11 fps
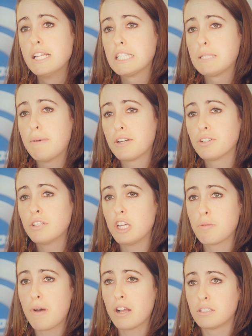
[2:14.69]
Special
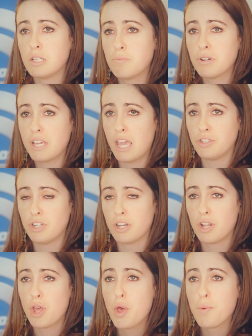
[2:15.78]
gearbox lubrication,